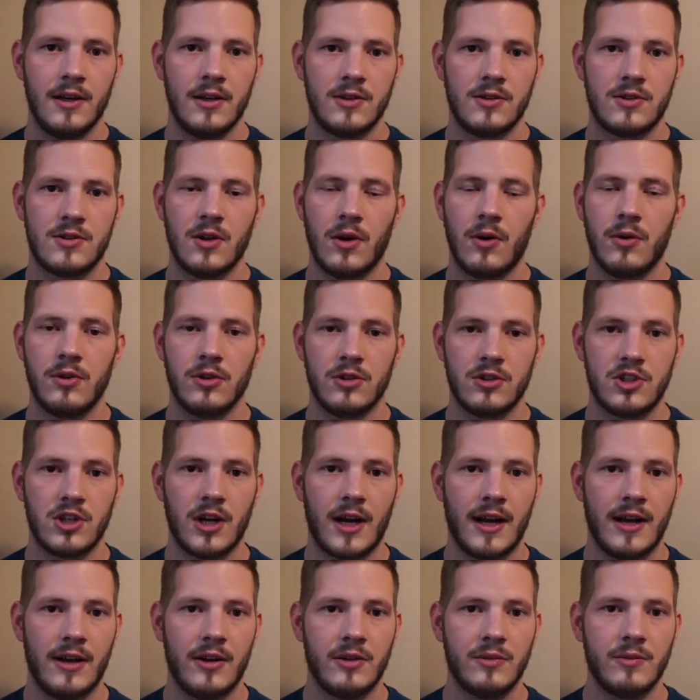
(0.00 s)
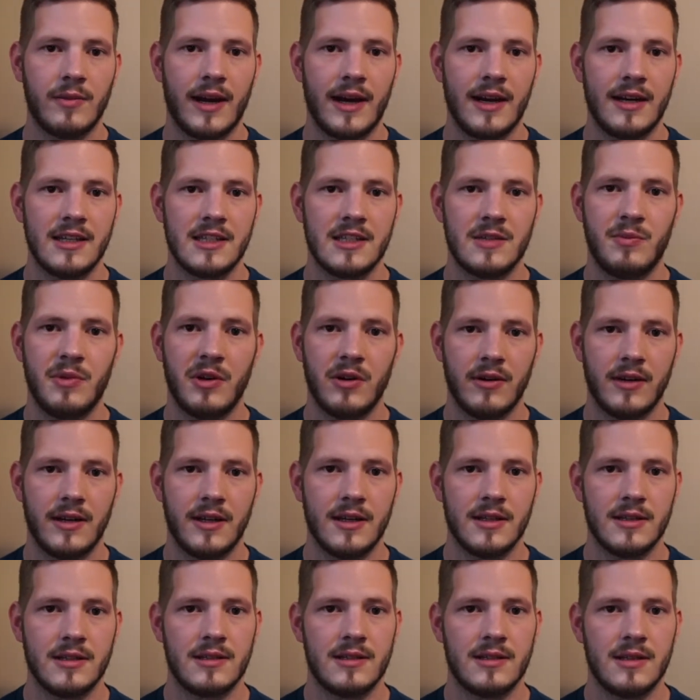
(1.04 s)
So your child might
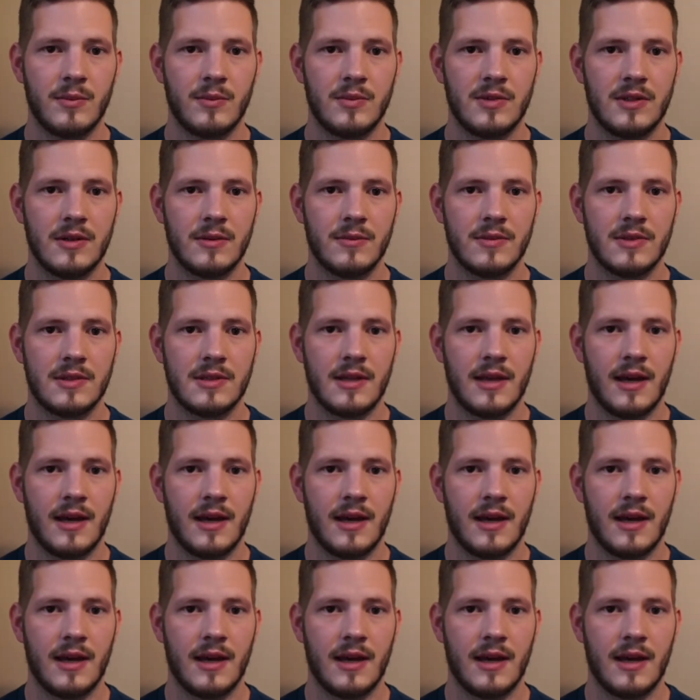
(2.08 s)
experience symptoms